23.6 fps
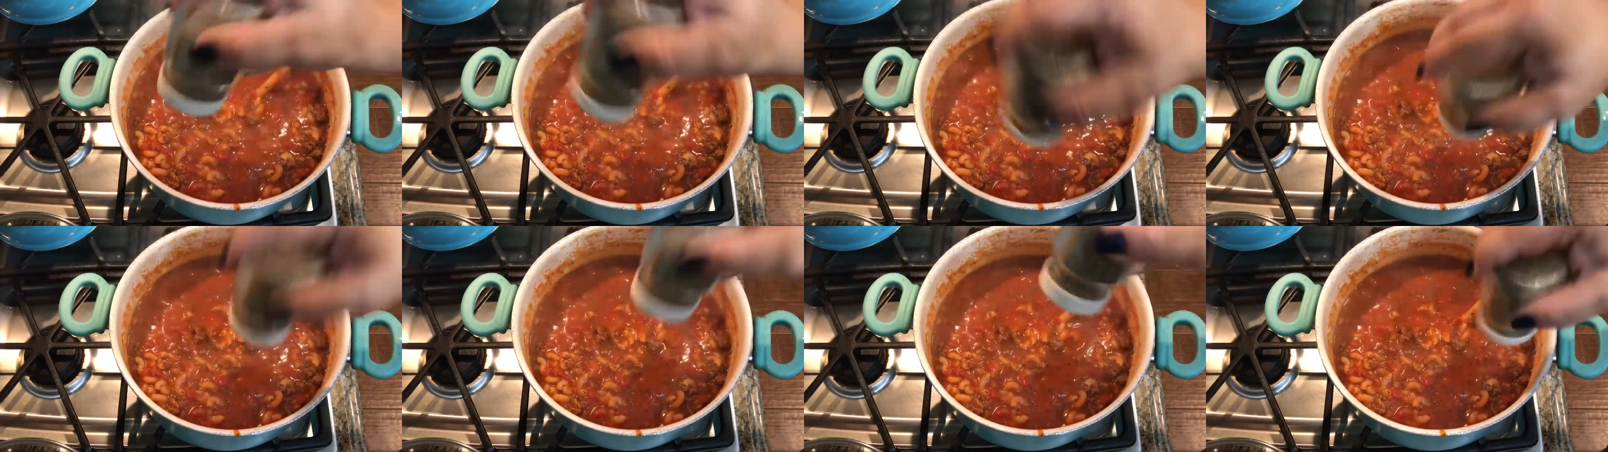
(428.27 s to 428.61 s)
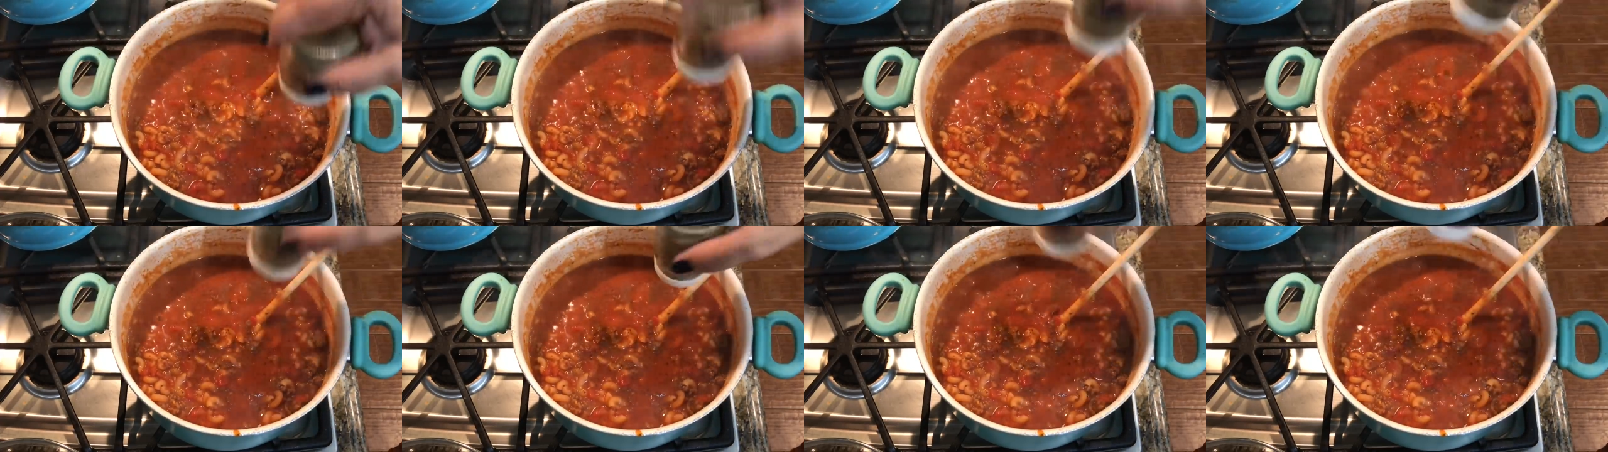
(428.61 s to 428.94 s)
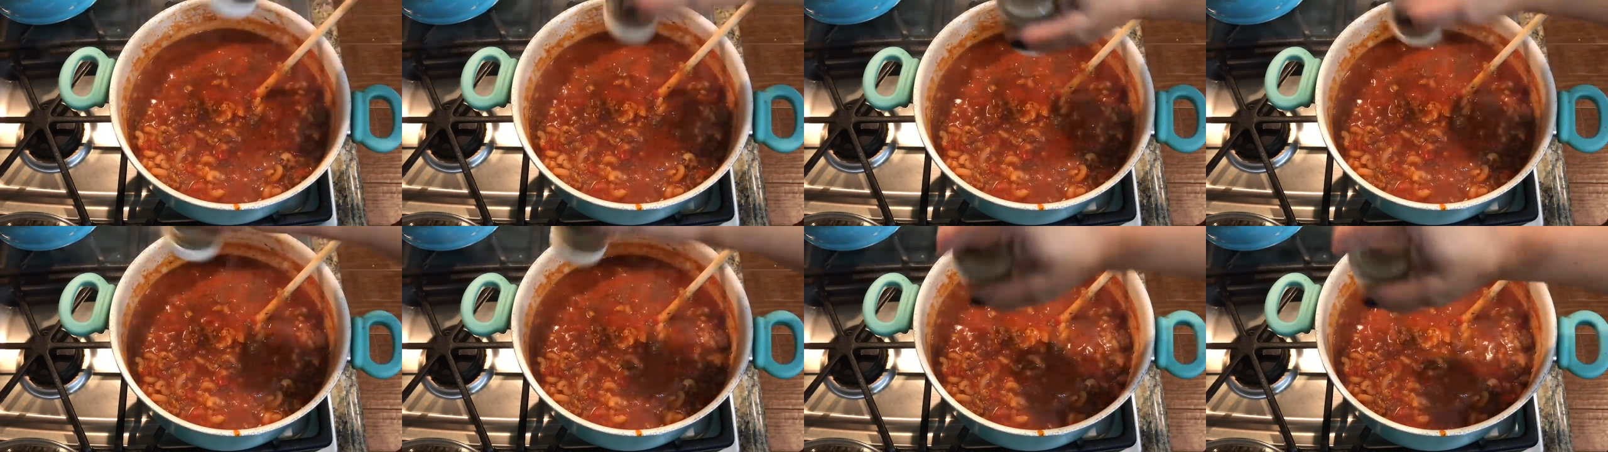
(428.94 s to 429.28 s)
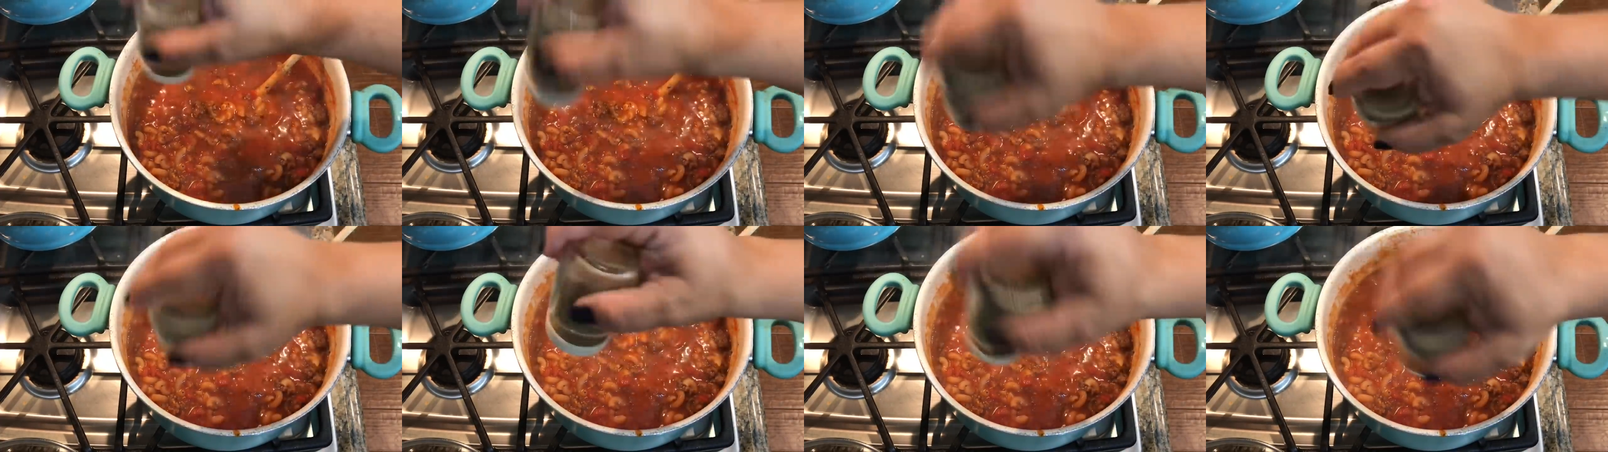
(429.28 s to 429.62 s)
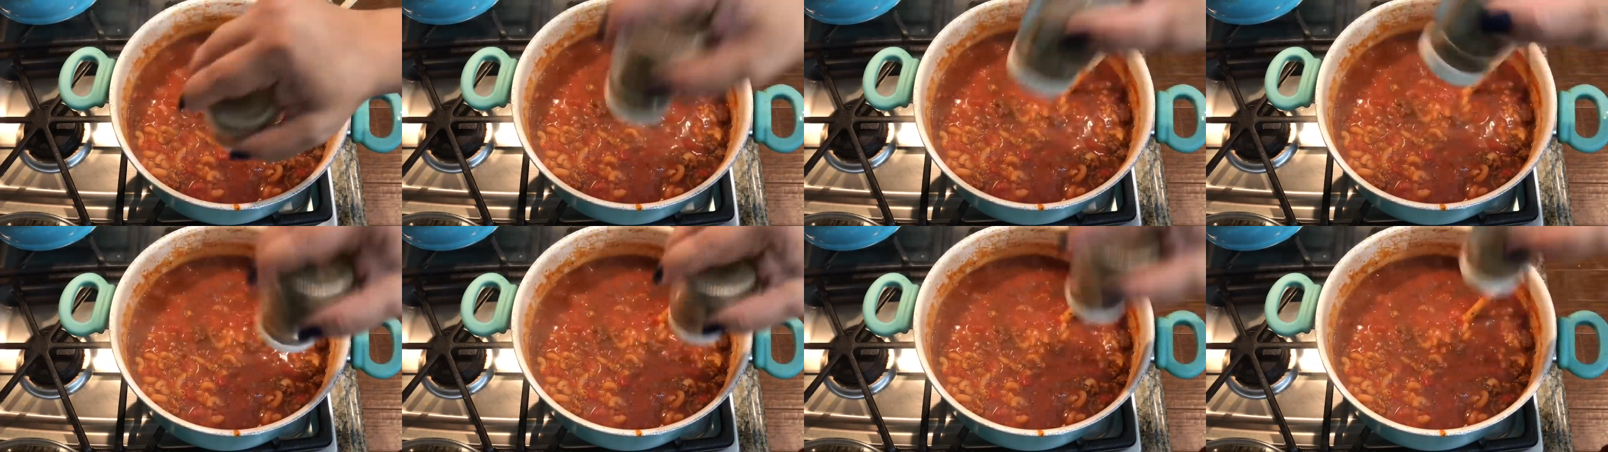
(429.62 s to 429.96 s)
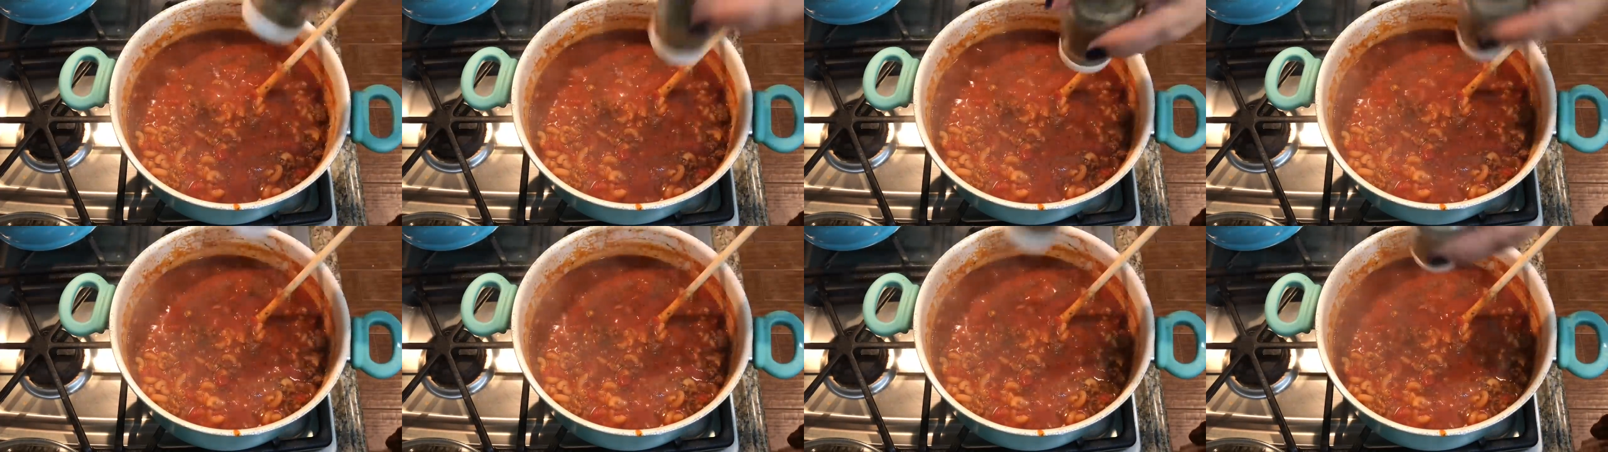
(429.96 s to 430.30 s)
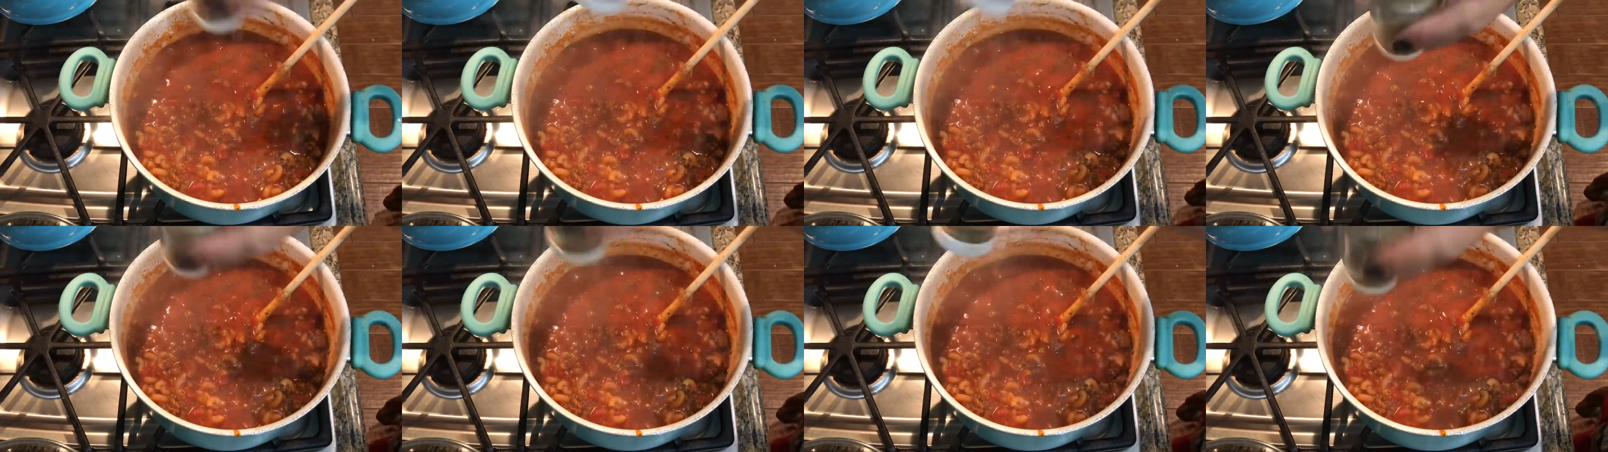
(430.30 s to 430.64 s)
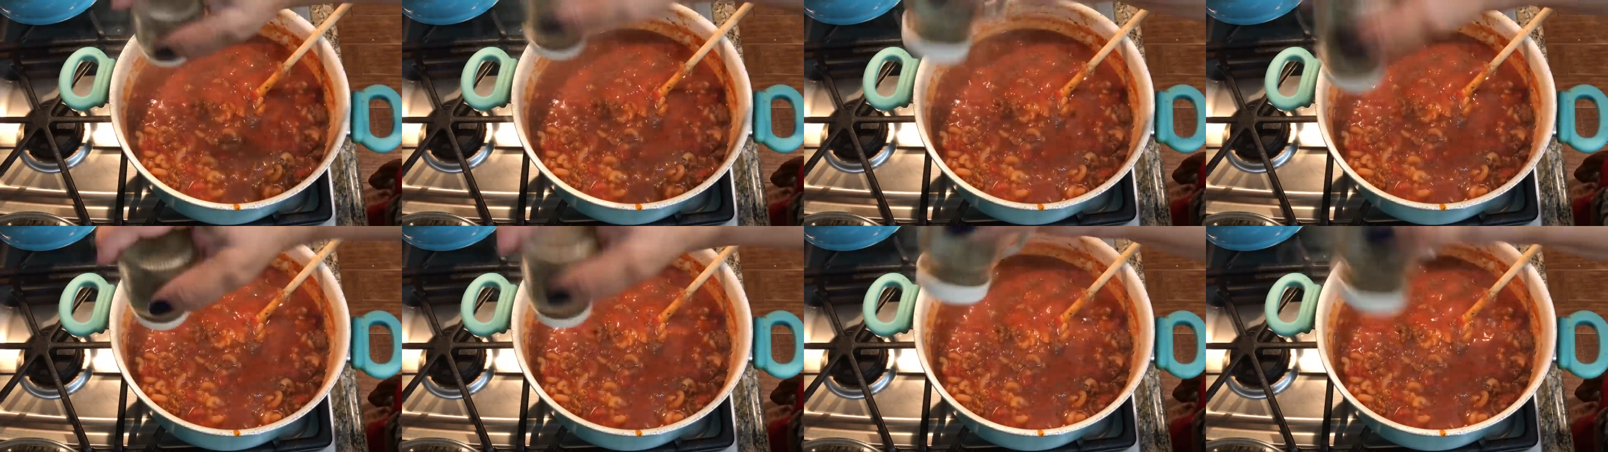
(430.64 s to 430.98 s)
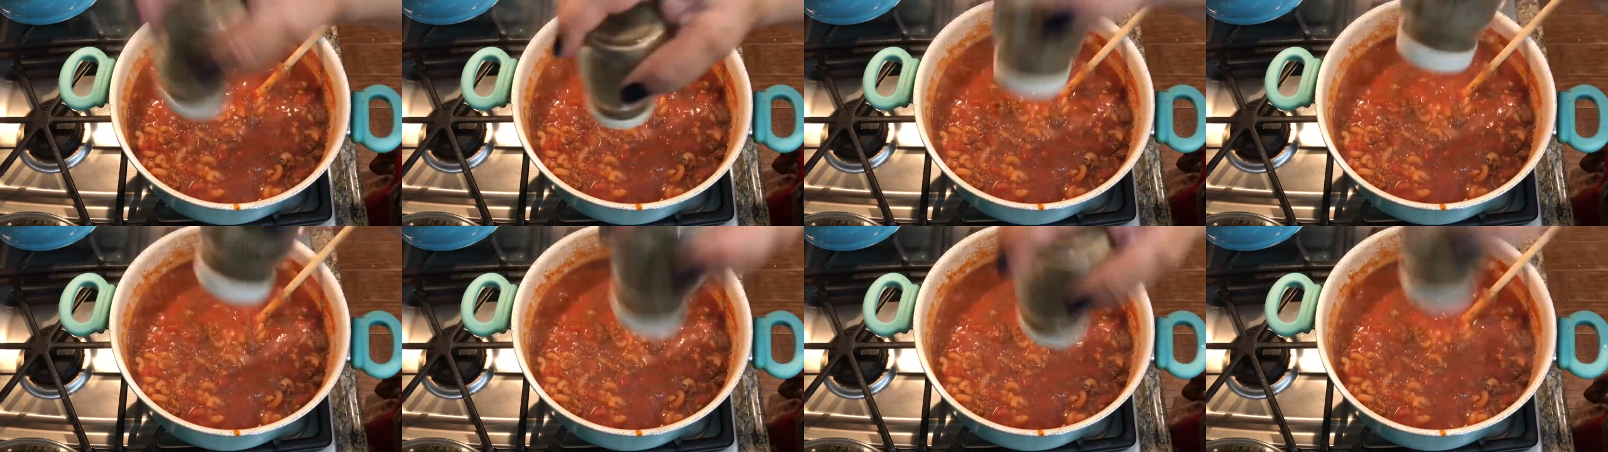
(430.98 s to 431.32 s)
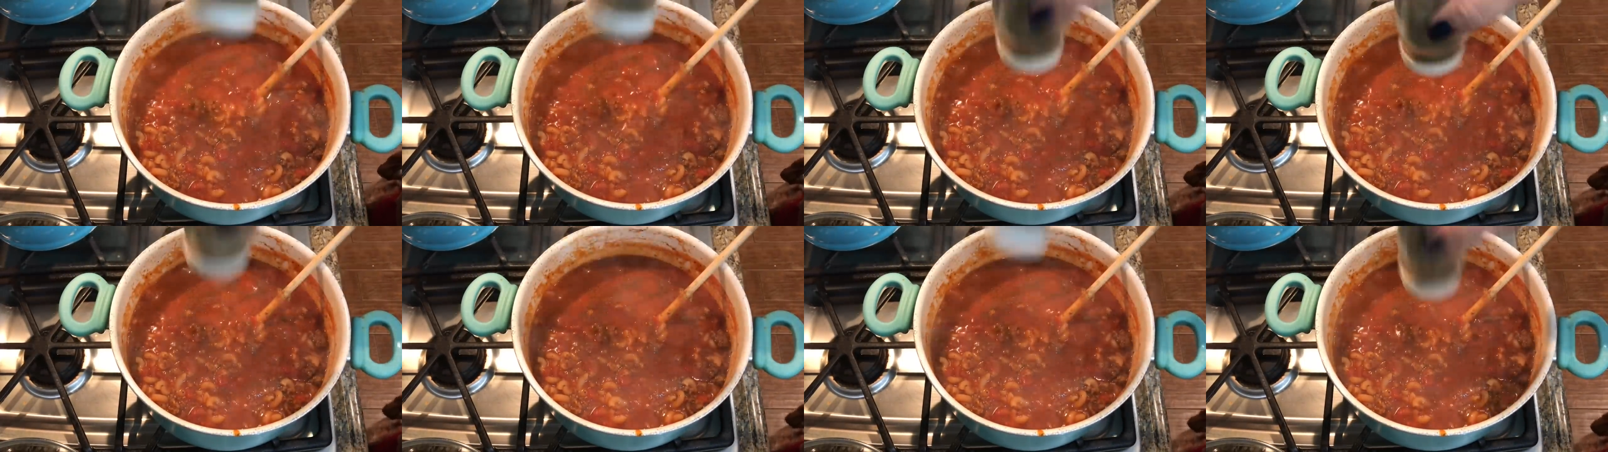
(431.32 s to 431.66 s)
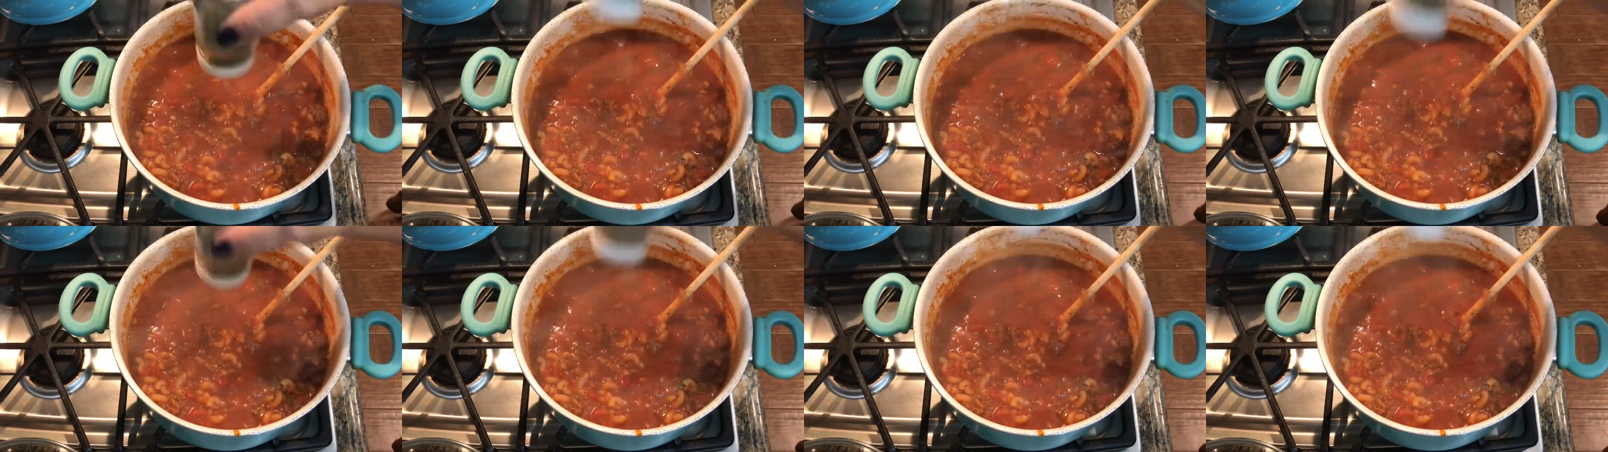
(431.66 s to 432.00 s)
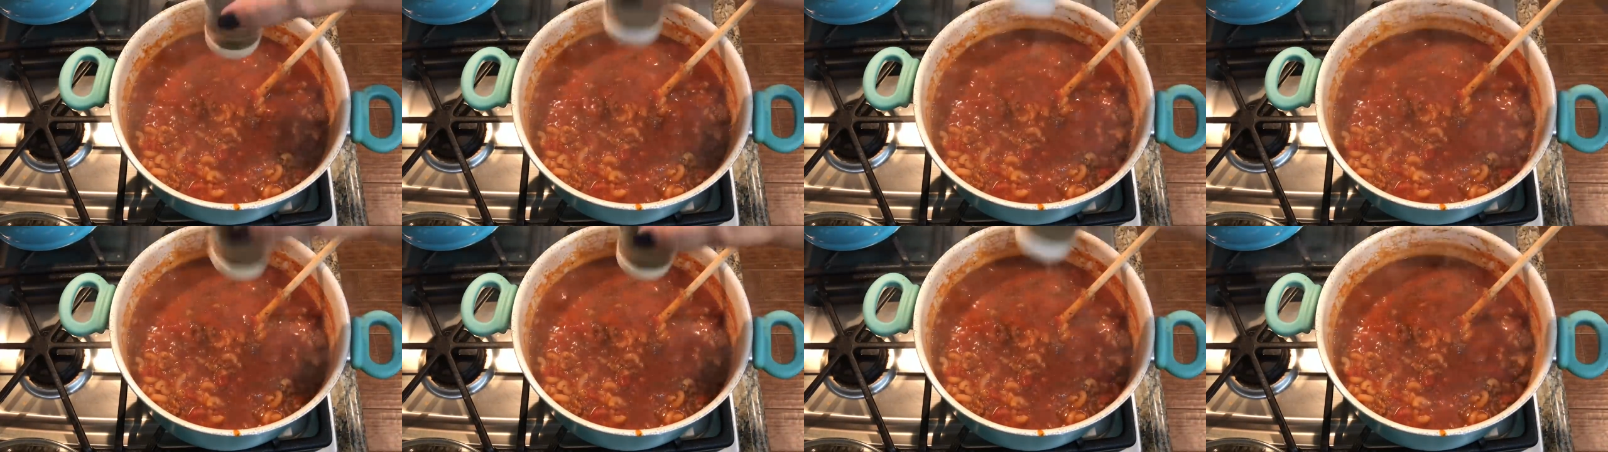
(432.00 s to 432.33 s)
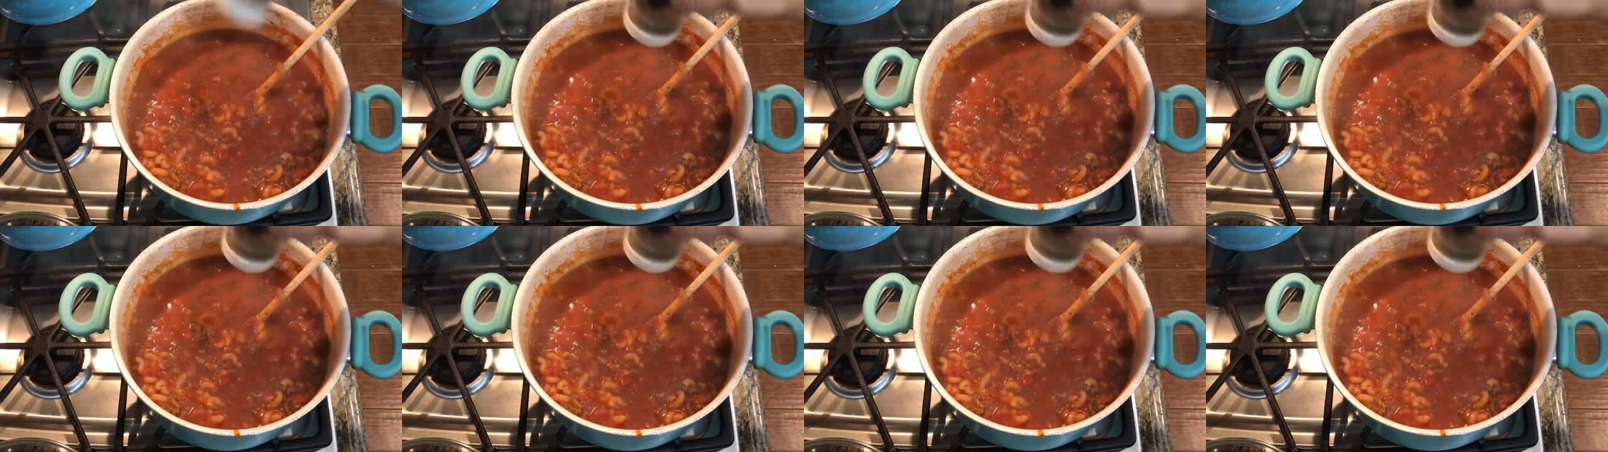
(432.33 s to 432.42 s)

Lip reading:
(no speaker visible)